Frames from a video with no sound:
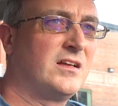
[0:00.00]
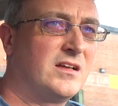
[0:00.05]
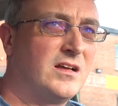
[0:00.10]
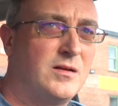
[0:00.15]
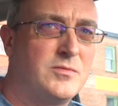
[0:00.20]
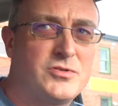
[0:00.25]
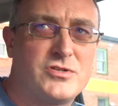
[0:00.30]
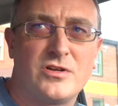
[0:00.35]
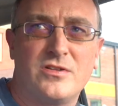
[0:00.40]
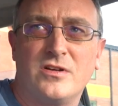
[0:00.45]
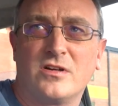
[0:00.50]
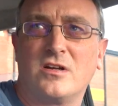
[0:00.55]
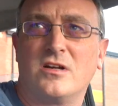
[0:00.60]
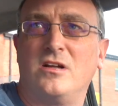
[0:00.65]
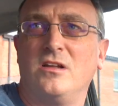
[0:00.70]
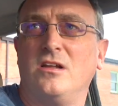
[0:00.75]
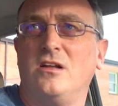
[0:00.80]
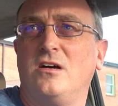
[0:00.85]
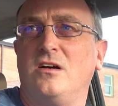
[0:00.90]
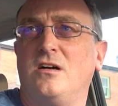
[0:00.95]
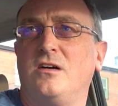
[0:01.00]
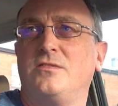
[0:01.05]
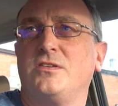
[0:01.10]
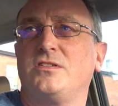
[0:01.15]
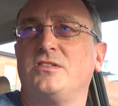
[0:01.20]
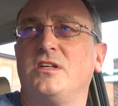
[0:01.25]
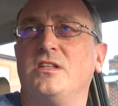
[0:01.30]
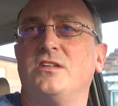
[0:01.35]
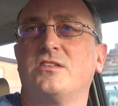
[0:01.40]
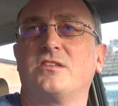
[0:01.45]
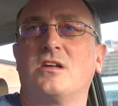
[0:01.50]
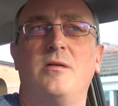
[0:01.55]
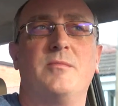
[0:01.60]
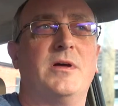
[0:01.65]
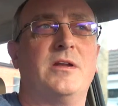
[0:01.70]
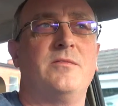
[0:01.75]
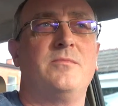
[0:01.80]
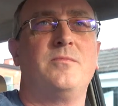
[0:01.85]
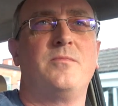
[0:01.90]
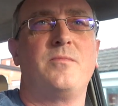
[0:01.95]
I'm sure they're gonna love to see this come in.